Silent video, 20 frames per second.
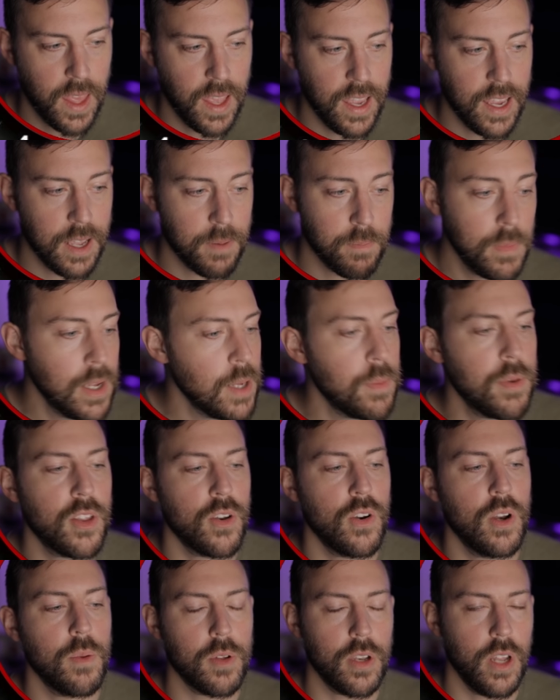And maybe
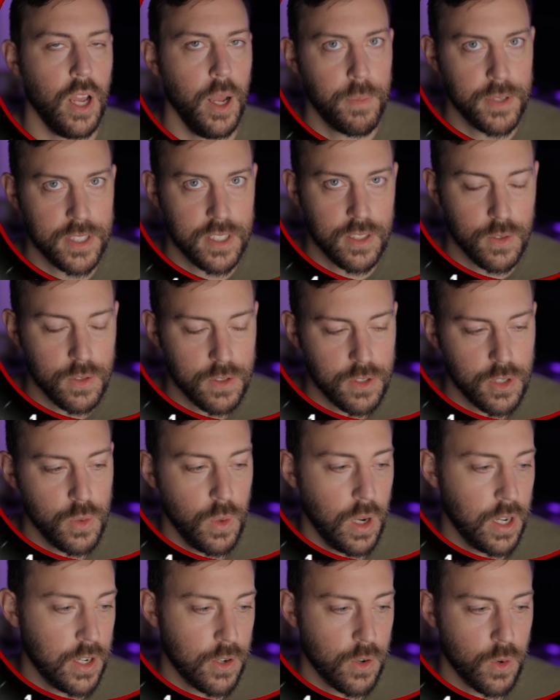they're able to up it to
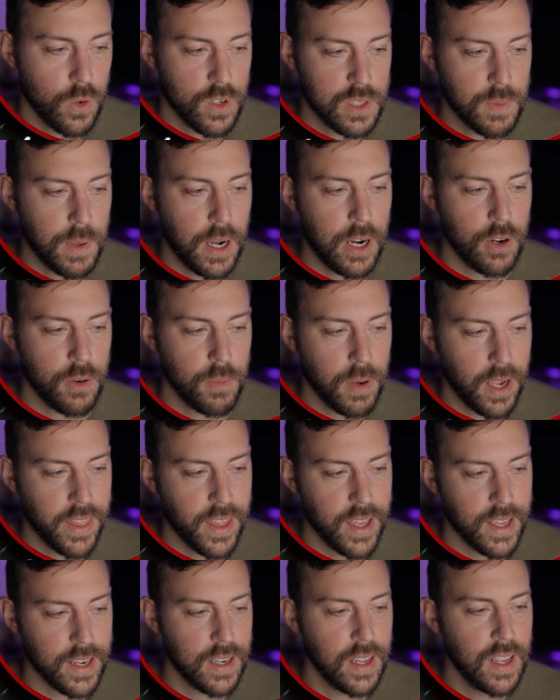200 horsepower by
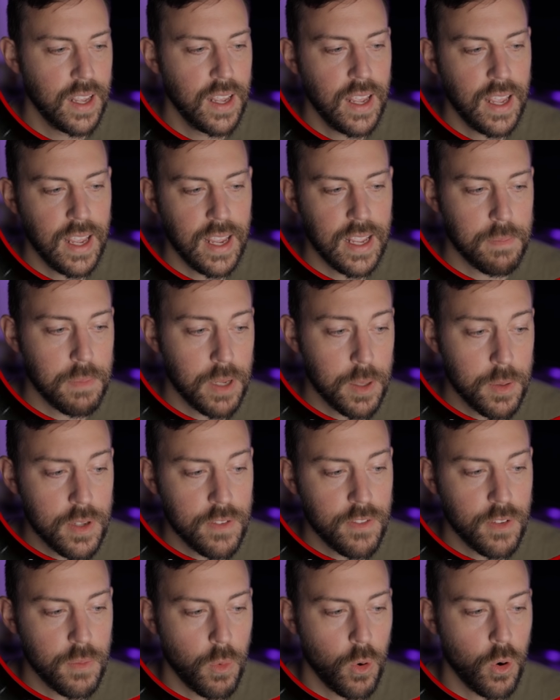then, and maybe
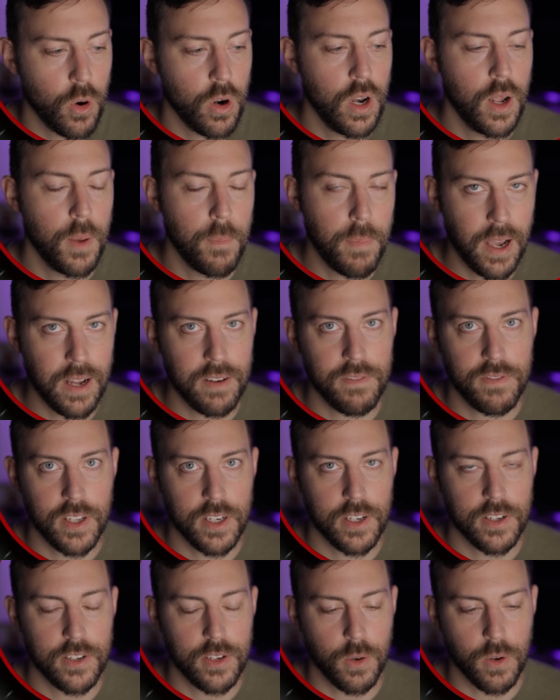even more pound
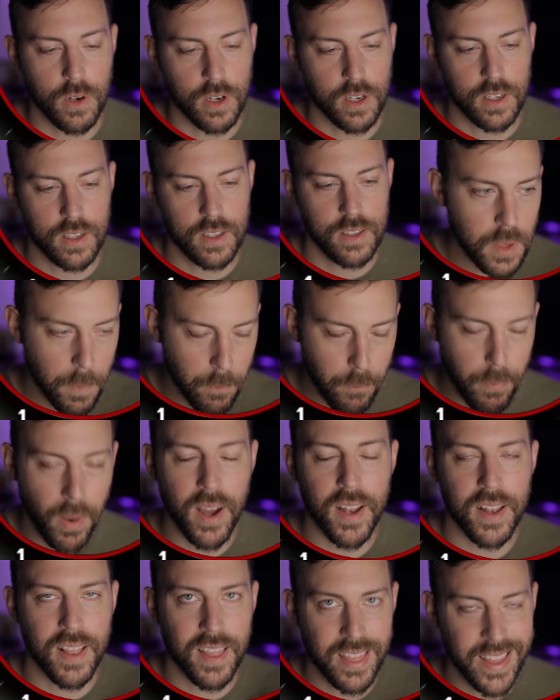feet of torque.
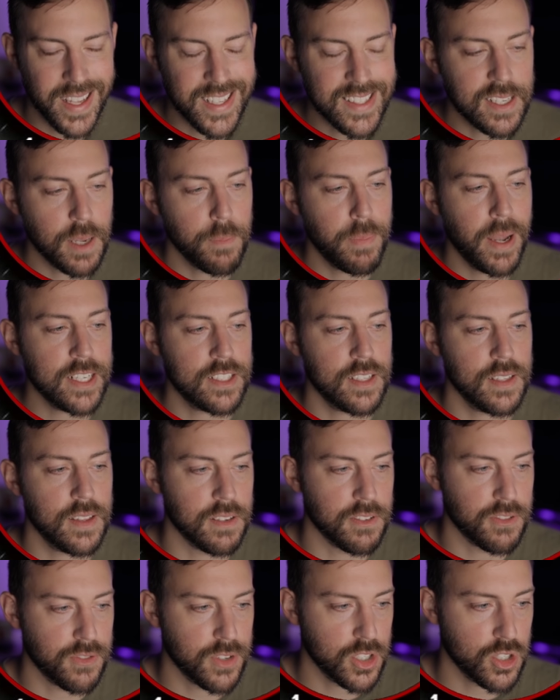But let's get back to the
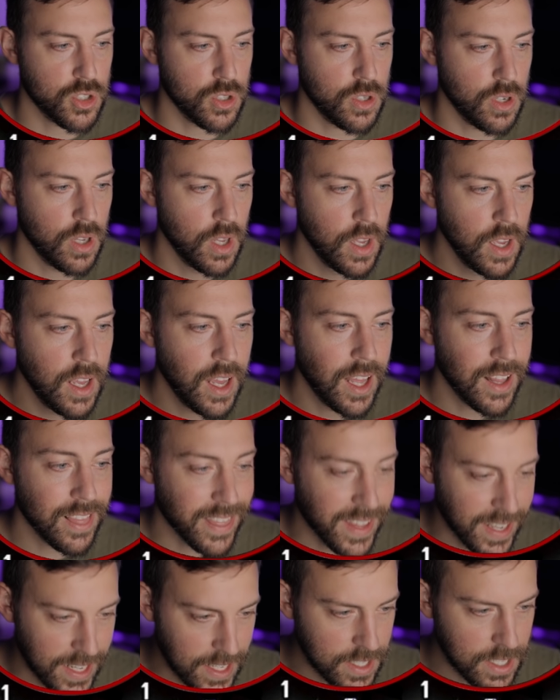official
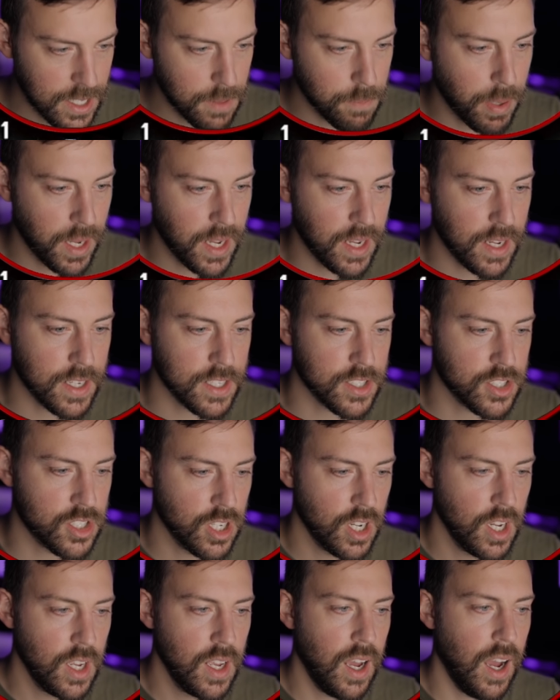landing
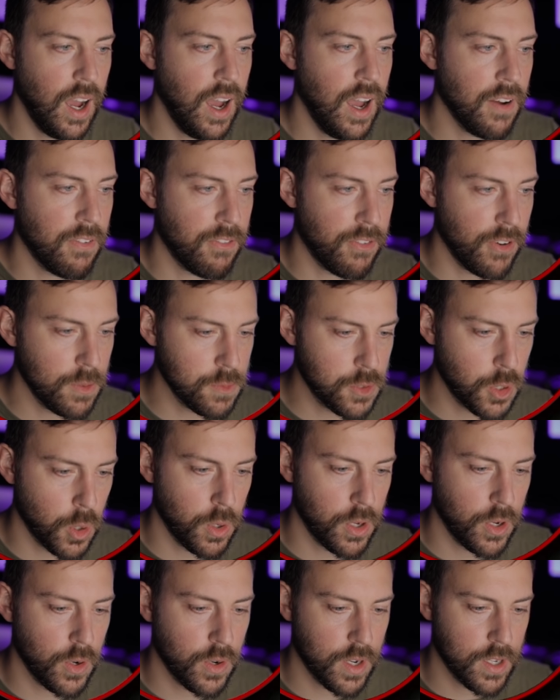page uh, from
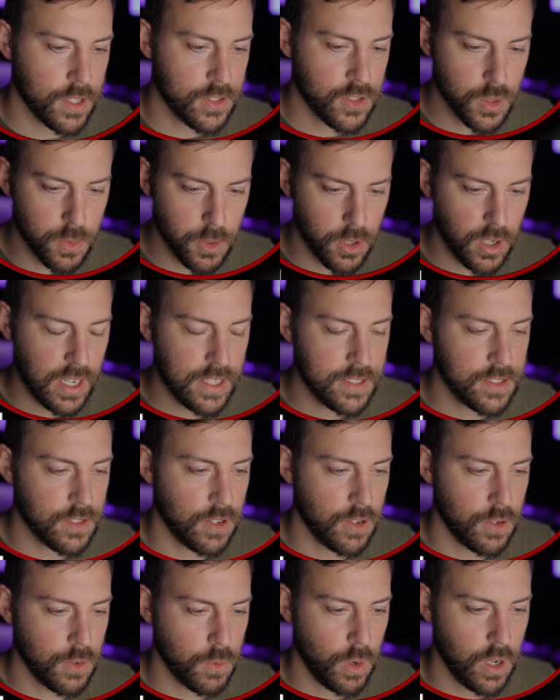Toyota. Subaru has
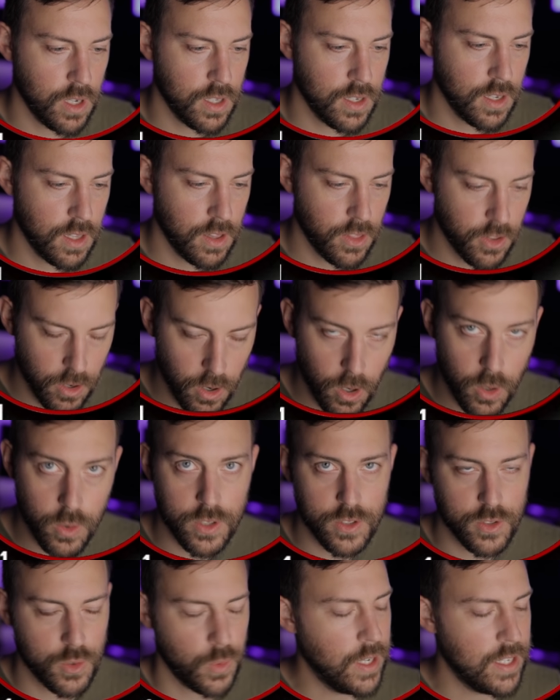their own one, their own
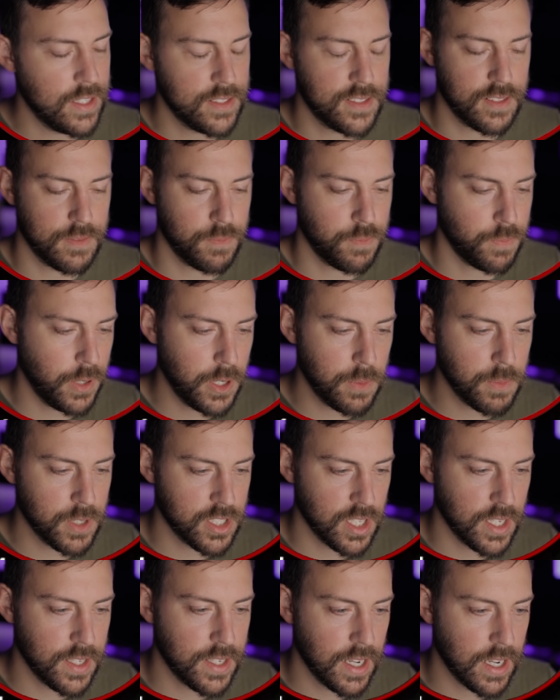as well. It's pretty
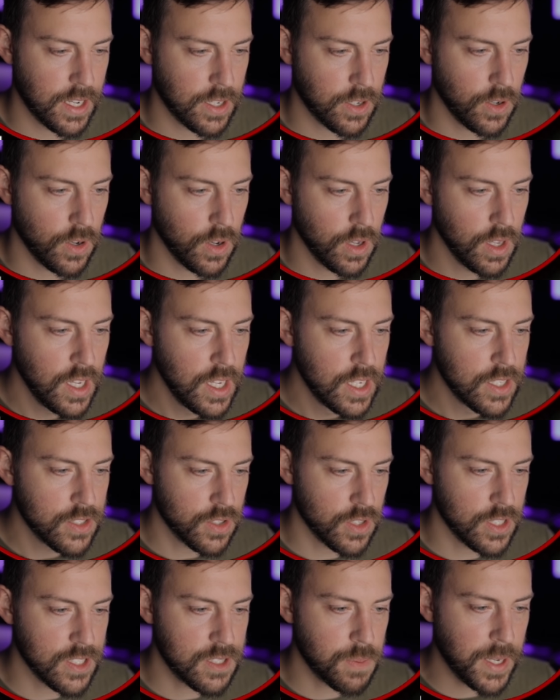much identical.
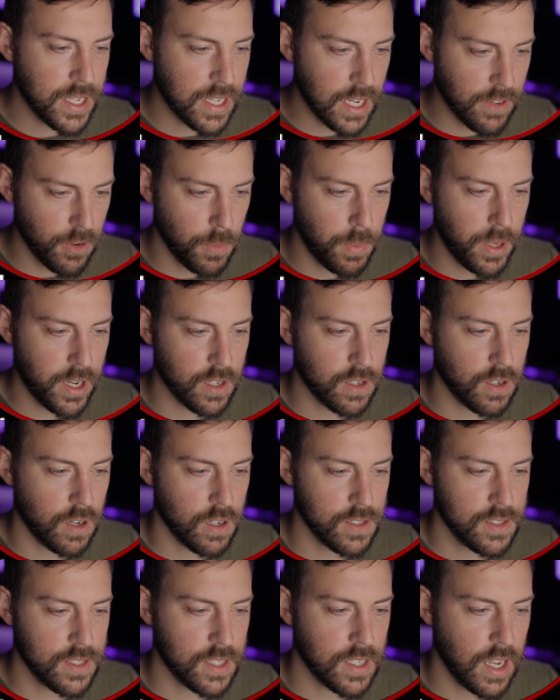So let's make ever better
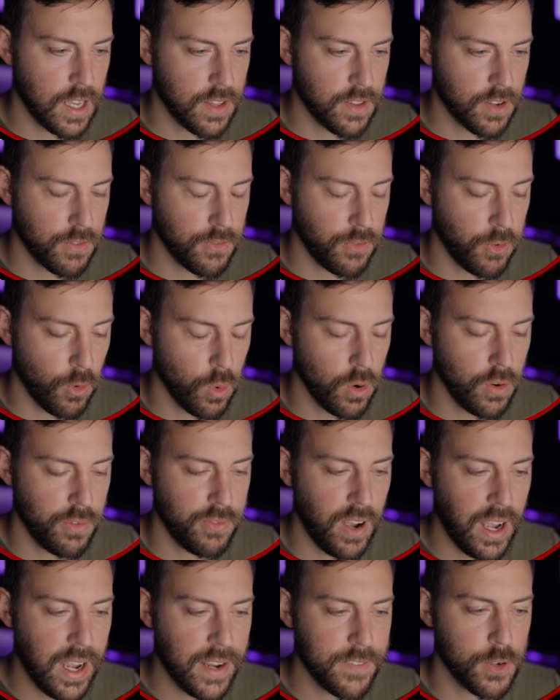cars together 4
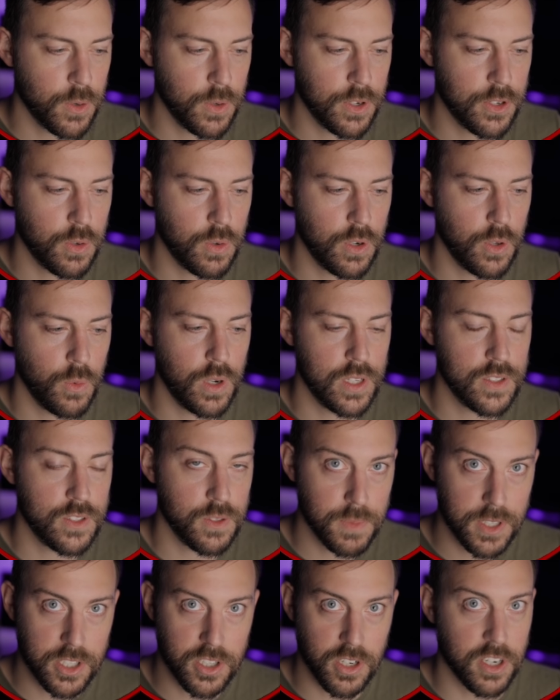5 2021. So
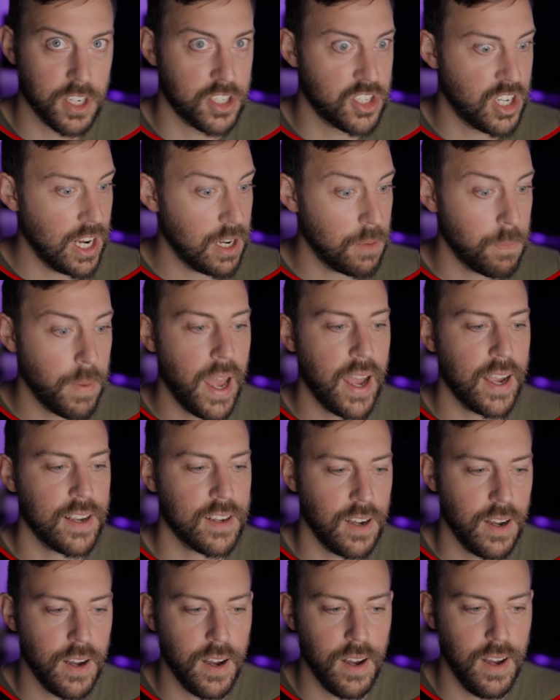make sure to check
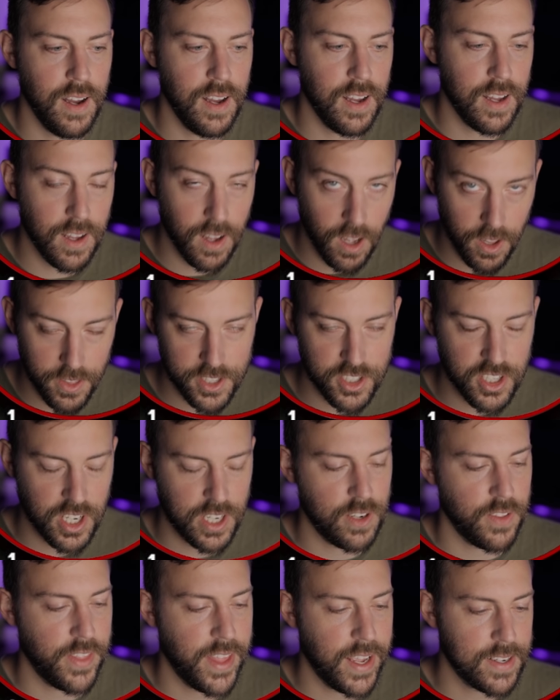back uh, on the
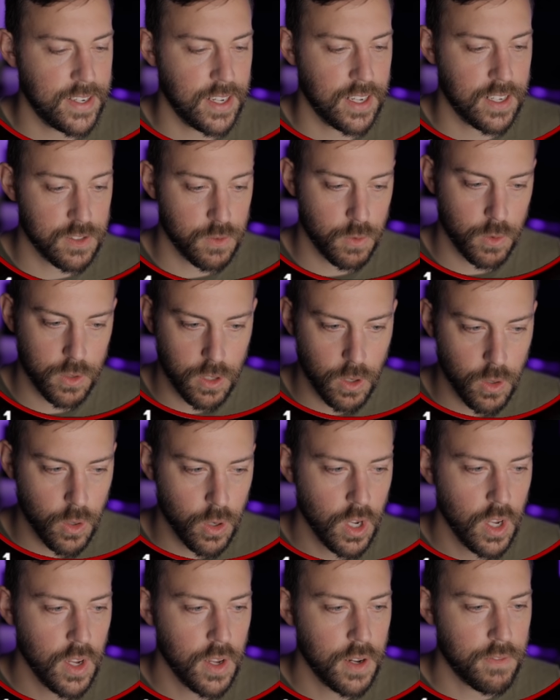channel that day because we'll
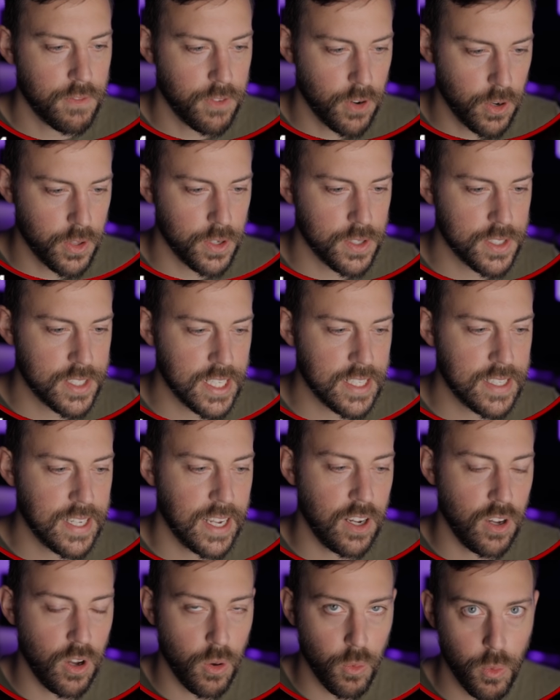go further
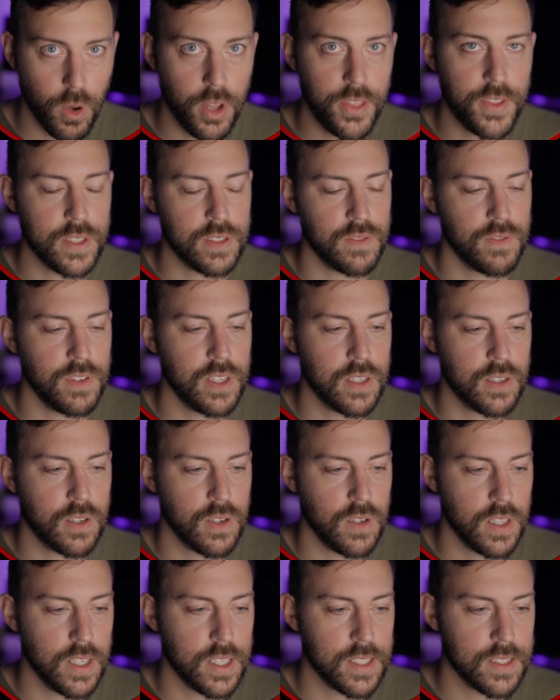detail on what this
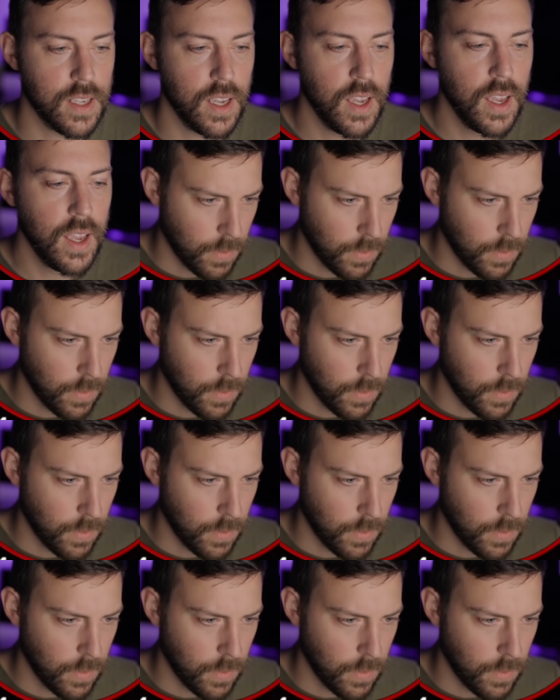vehicle is.